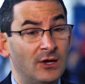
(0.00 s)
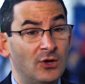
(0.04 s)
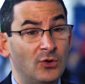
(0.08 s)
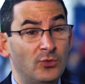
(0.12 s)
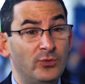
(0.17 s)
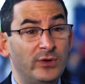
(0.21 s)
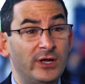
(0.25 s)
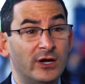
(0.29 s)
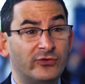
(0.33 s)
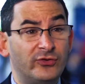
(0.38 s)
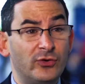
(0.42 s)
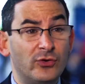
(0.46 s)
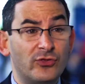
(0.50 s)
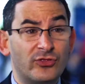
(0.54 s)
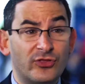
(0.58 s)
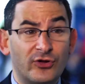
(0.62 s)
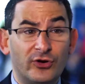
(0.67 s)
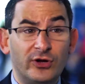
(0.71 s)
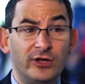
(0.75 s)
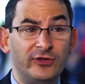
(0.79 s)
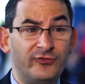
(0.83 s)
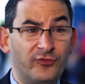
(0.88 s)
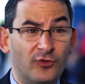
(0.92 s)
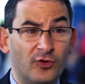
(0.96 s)
We accrued
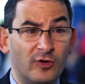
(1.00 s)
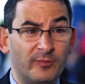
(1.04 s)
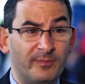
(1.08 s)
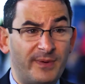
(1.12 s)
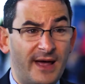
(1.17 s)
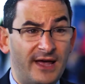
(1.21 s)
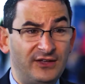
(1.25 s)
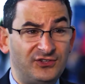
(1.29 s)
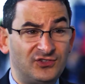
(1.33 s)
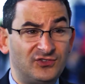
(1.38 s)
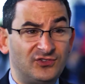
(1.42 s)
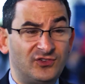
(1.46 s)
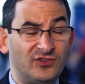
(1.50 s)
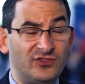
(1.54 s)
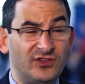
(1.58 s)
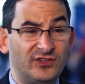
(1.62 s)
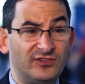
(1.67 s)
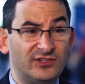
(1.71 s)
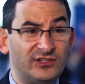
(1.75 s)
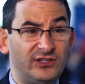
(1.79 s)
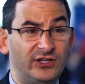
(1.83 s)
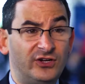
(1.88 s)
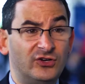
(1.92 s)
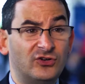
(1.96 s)
34 patients to
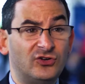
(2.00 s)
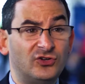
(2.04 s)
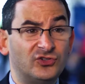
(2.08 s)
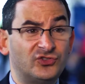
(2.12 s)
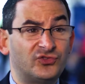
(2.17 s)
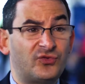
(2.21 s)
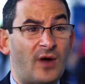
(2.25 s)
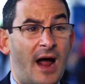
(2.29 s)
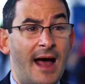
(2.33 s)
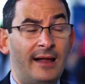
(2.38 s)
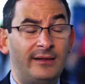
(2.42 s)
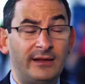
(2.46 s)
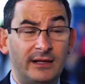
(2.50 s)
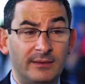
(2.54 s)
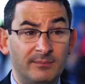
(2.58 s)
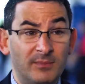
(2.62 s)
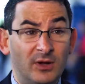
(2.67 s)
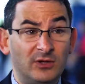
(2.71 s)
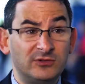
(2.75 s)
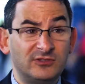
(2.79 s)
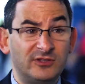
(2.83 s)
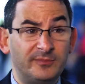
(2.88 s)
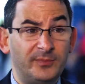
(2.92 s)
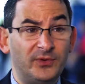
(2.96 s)
this clinical trial at
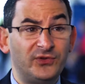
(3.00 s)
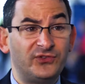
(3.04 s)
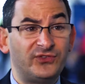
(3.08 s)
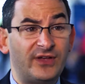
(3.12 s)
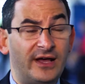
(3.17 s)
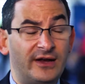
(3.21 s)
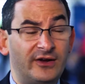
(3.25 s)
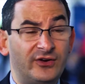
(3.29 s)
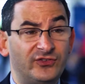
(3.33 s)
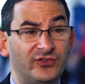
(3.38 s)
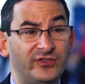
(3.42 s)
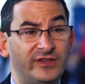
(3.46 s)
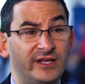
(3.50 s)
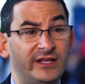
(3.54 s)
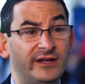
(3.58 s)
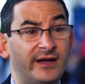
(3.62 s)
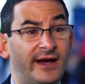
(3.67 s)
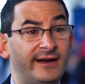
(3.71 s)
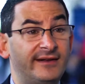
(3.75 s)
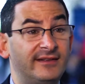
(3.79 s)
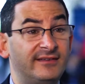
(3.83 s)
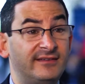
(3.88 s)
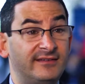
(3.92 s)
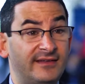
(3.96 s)
multiple centers in the
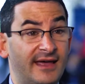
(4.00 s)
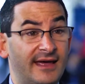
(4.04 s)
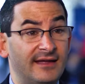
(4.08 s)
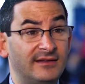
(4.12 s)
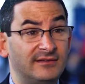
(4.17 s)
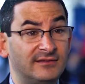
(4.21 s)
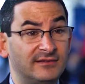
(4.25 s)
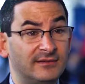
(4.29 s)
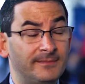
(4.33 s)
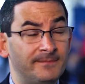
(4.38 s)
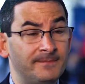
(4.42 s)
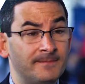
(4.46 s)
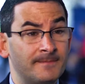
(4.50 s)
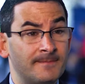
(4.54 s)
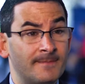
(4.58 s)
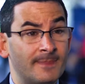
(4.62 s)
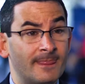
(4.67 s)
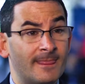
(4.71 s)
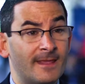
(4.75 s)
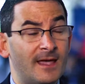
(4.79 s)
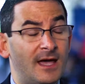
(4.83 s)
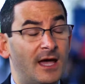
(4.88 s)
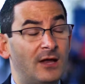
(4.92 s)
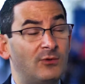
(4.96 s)
United States.
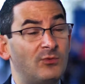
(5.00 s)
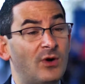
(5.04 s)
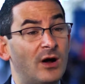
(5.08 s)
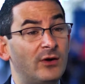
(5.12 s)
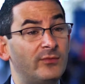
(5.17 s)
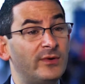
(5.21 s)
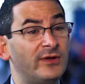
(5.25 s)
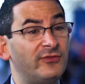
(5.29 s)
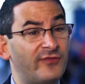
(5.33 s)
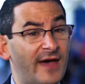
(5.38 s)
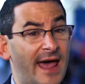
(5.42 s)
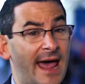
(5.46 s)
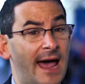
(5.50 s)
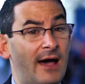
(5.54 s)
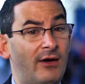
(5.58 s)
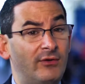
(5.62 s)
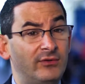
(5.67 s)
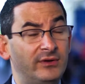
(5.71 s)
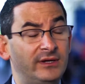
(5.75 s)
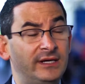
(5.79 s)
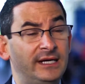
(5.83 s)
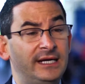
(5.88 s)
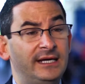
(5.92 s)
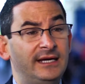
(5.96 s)
And what we
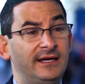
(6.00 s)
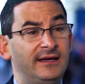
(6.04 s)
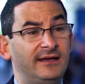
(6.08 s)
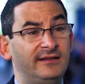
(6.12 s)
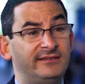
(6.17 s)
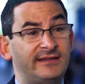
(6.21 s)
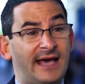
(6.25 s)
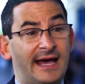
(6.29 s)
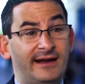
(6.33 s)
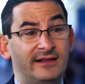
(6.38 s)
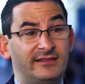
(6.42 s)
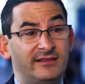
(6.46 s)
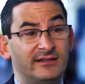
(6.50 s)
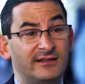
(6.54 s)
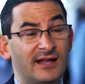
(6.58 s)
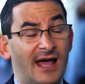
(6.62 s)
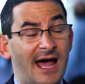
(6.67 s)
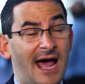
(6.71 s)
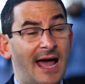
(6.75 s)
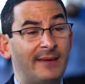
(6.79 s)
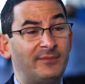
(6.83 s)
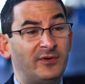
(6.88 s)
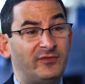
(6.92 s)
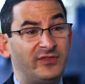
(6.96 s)
found is that at the
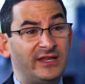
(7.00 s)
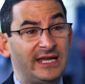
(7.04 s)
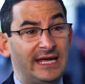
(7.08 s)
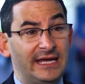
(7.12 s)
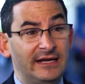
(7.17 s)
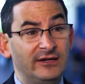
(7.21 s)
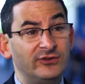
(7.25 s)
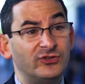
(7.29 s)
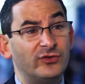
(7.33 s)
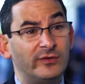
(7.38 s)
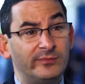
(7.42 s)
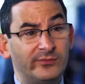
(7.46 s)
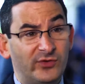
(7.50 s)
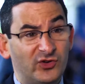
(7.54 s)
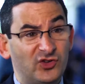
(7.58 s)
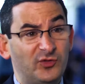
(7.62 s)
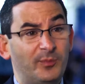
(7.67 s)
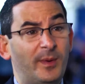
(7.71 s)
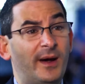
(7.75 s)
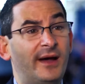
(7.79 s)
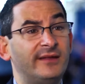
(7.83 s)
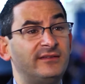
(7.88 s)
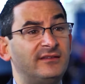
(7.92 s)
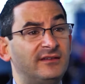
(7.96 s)
time of the interim
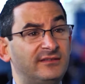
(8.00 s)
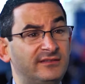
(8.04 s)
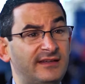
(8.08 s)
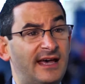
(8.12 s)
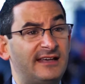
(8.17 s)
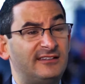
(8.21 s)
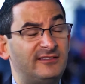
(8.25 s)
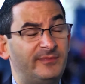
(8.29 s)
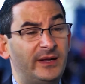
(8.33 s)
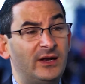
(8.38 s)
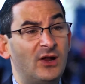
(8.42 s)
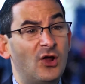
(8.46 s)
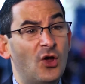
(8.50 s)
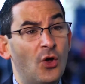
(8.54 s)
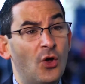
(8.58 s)
response assessment,